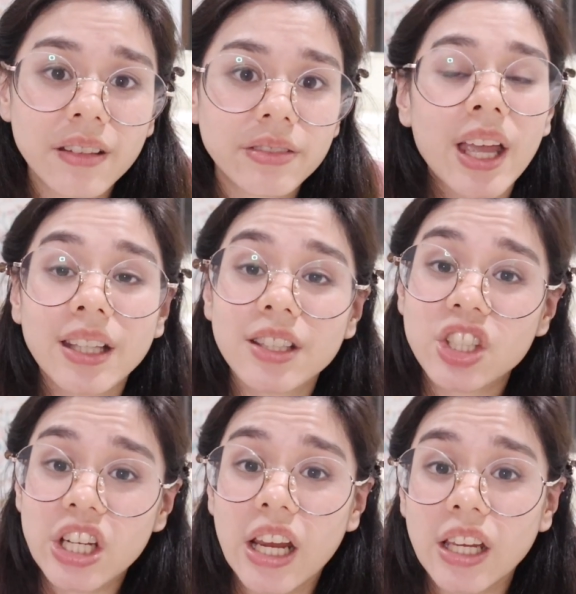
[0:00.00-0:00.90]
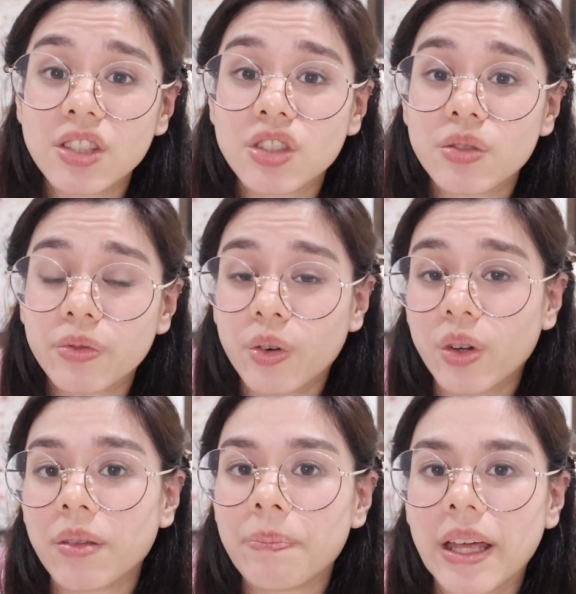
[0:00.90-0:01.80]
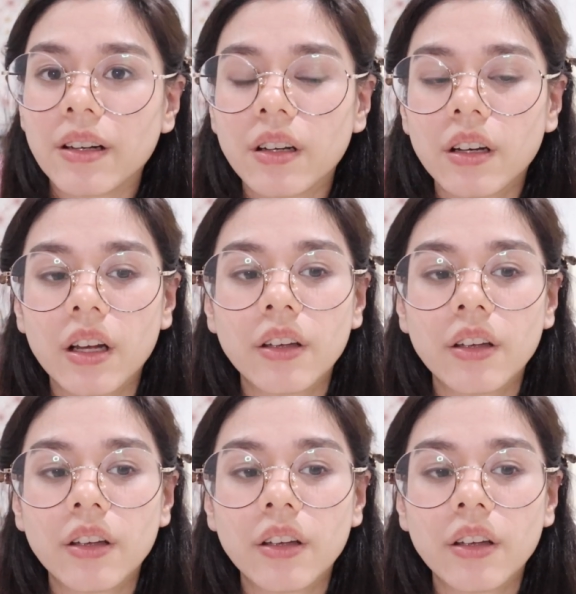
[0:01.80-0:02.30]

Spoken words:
You can't change for the better